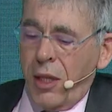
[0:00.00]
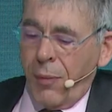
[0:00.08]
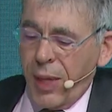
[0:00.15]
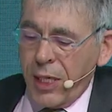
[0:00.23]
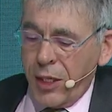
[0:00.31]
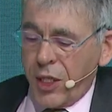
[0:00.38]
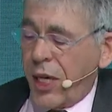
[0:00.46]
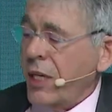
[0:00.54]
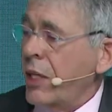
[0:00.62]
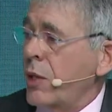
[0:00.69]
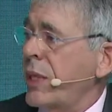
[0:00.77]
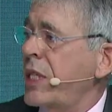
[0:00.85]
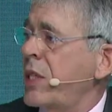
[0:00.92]
Made in China
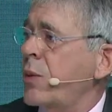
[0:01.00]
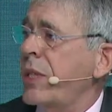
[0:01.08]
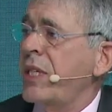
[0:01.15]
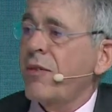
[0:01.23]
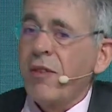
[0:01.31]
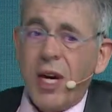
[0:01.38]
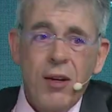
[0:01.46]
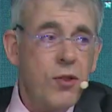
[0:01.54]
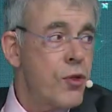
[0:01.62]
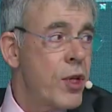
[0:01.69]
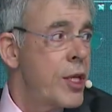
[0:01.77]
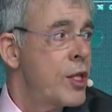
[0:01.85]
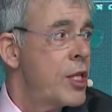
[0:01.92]
2025
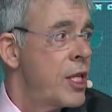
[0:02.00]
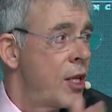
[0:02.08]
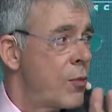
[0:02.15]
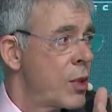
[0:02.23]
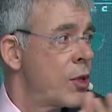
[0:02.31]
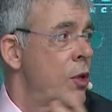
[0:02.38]
strategy that was